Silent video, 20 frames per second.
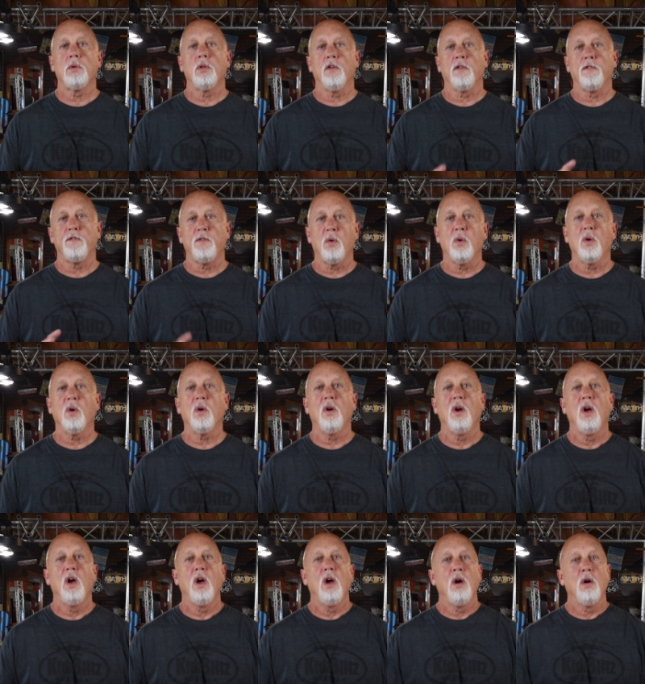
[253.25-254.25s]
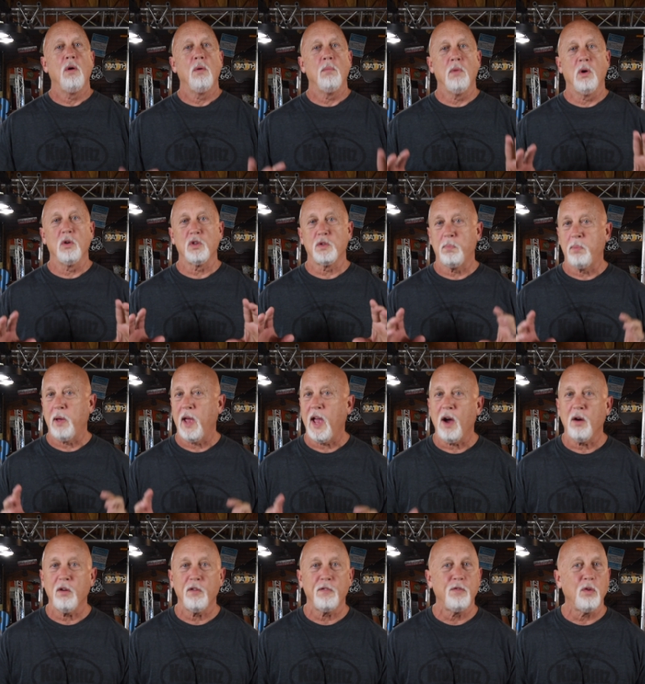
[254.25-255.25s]
the 4 most
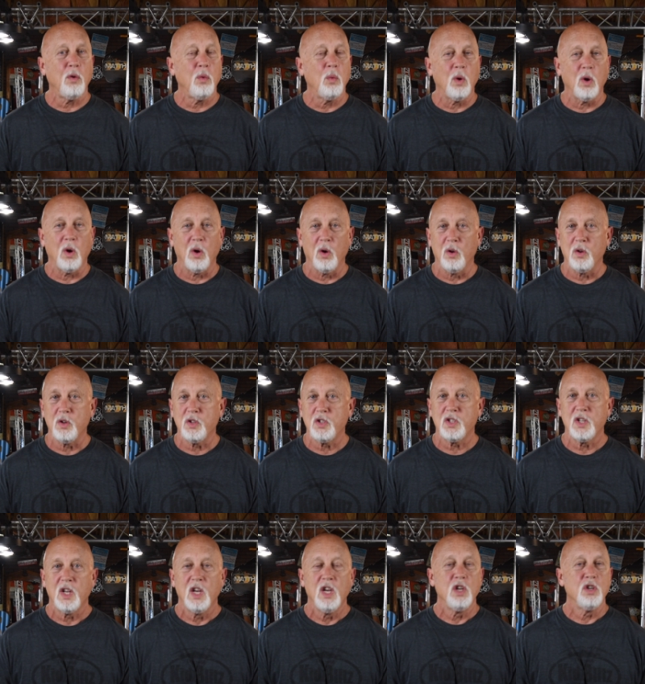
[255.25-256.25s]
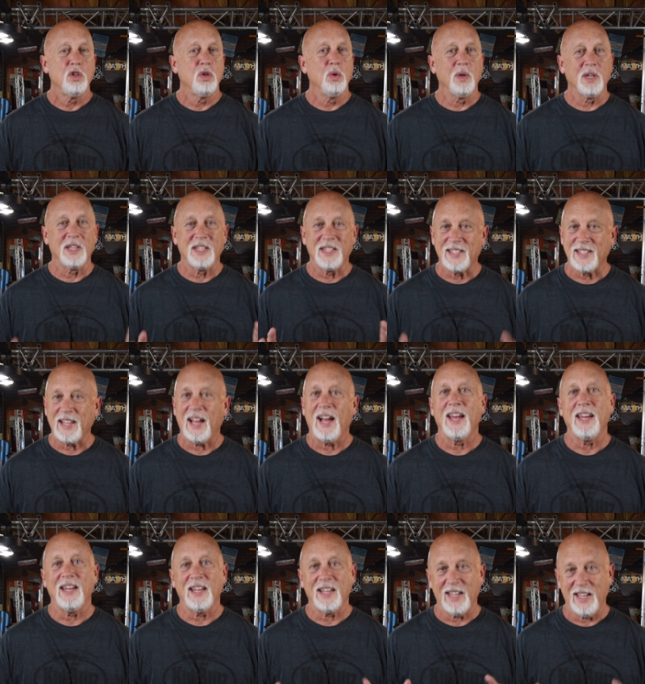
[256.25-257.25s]
powerful words to
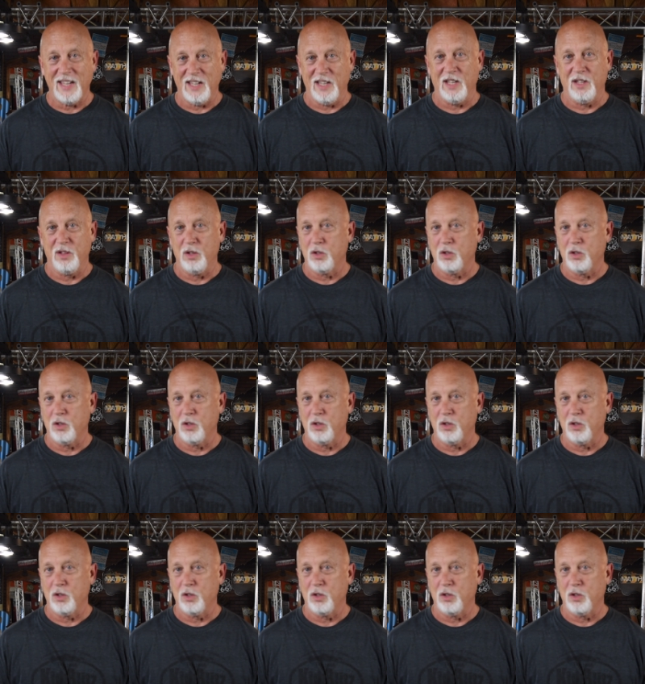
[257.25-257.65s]
excite a kid.